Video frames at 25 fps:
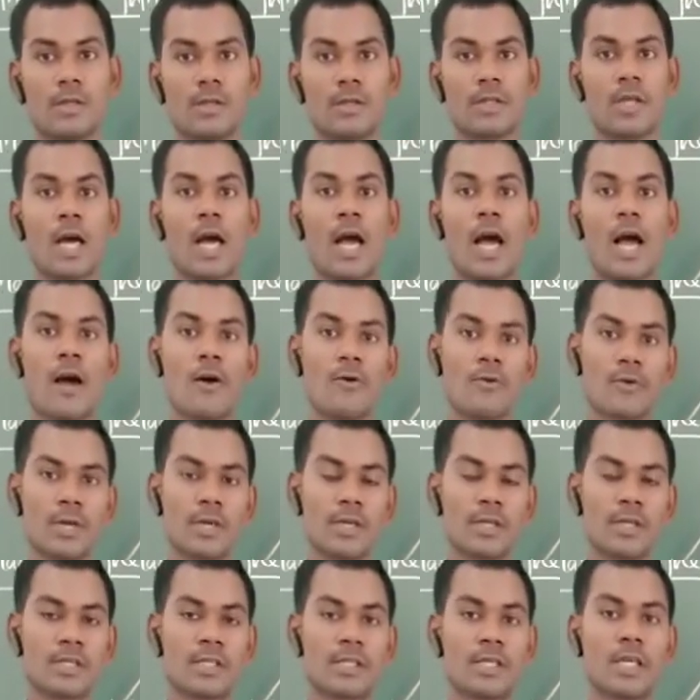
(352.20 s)
the
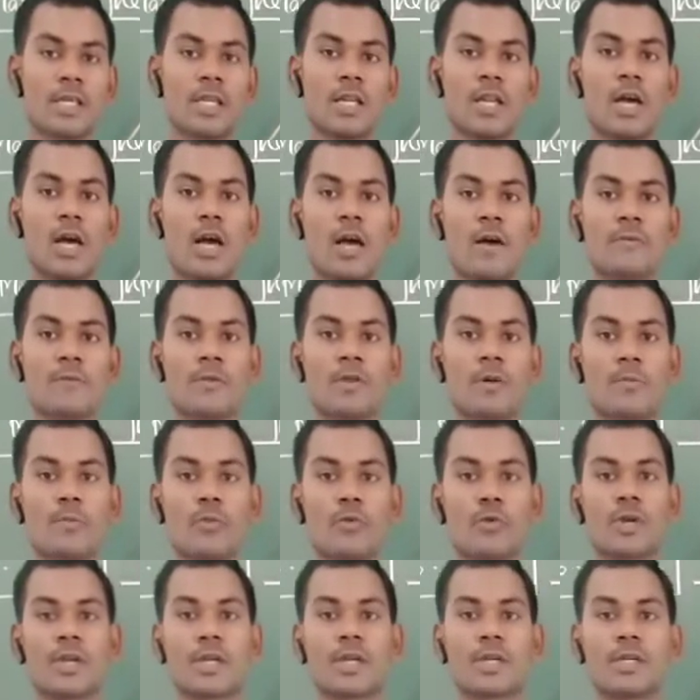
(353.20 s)
outer scale of the
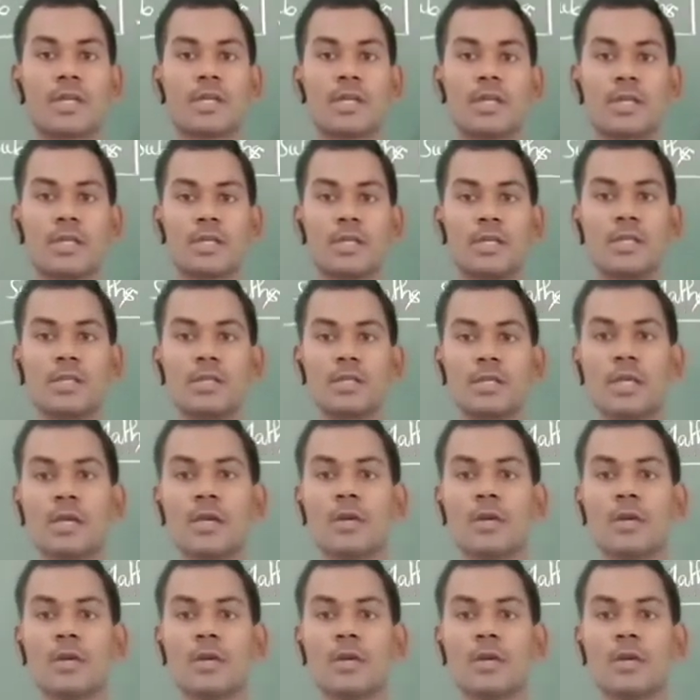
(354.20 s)
projector is